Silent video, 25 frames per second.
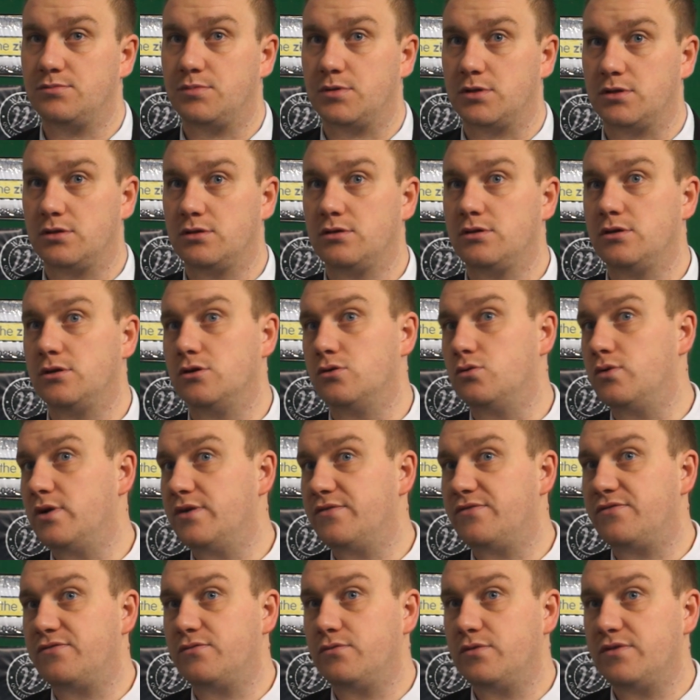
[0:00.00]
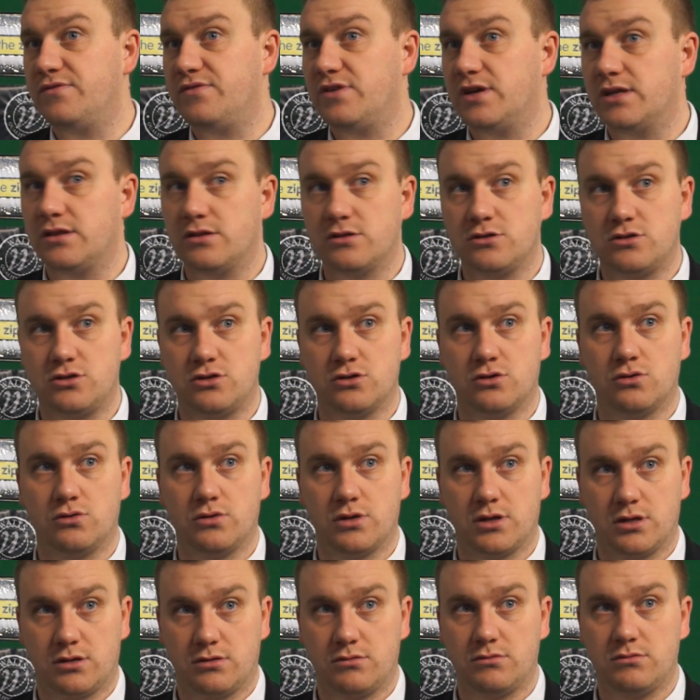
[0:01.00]
But we've yet to show
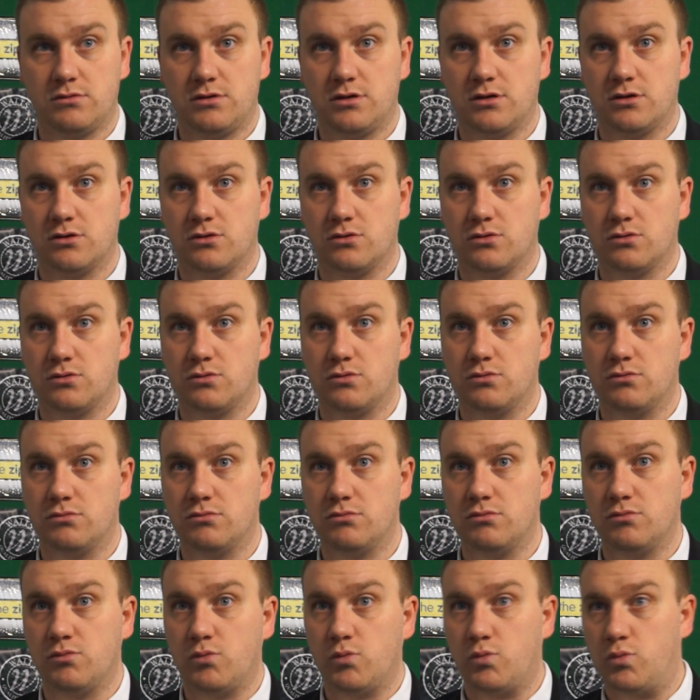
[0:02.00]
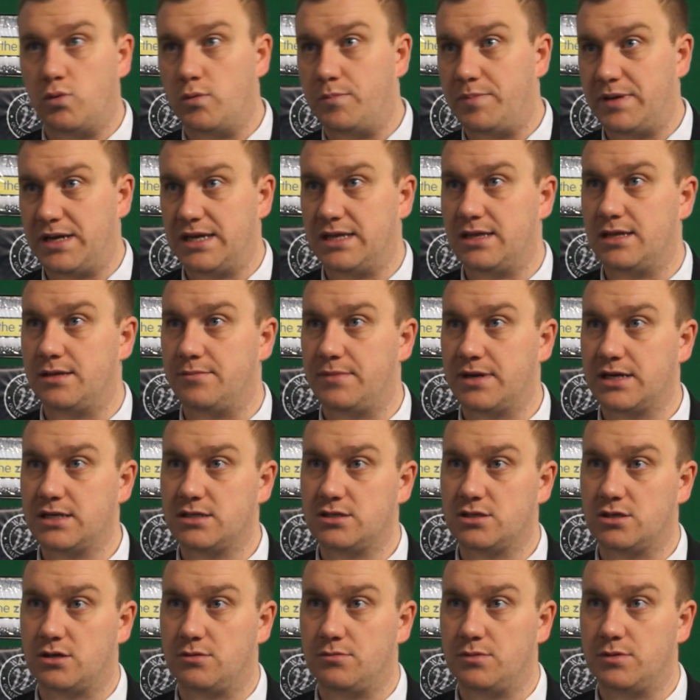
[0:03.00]
that we'll be in the
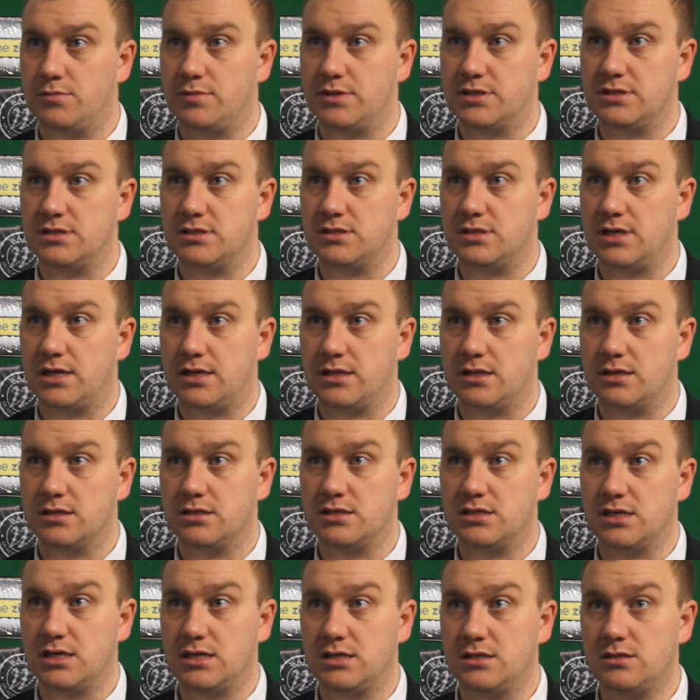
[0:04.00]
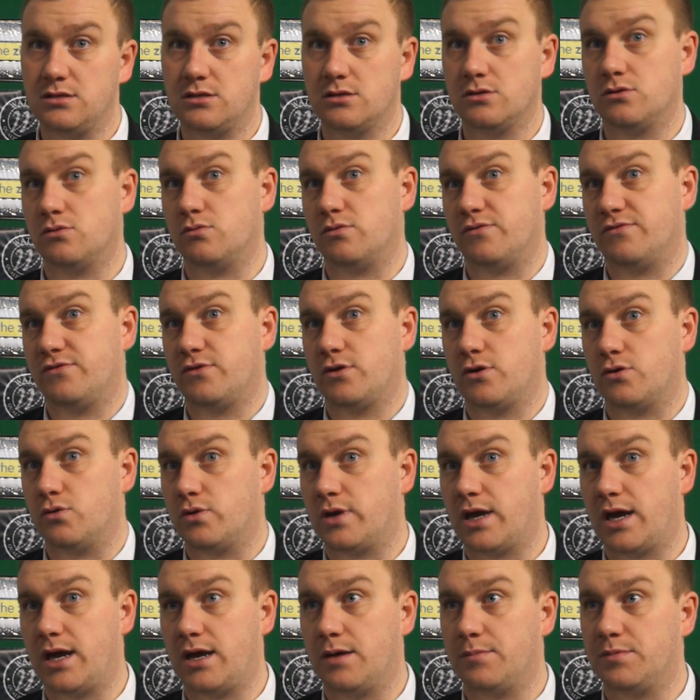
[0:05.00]
mix come the business end of the season. We've done
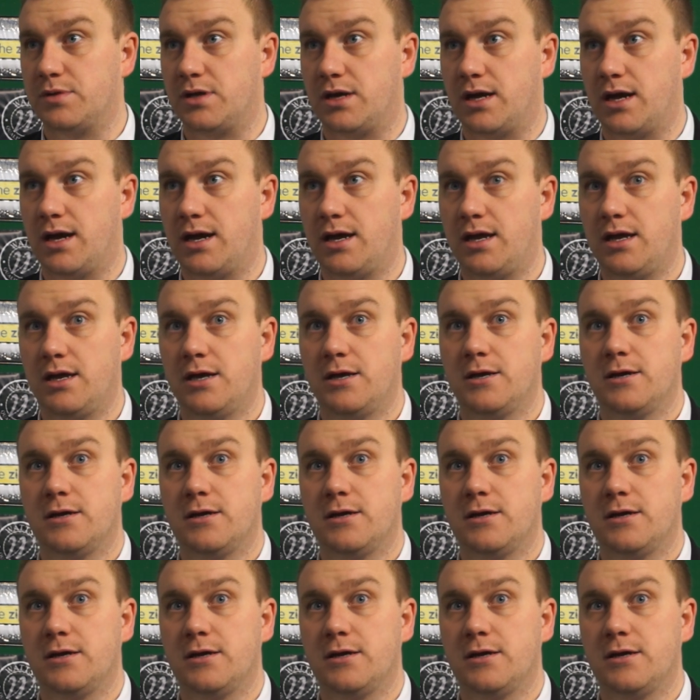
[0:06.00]
okay up to now,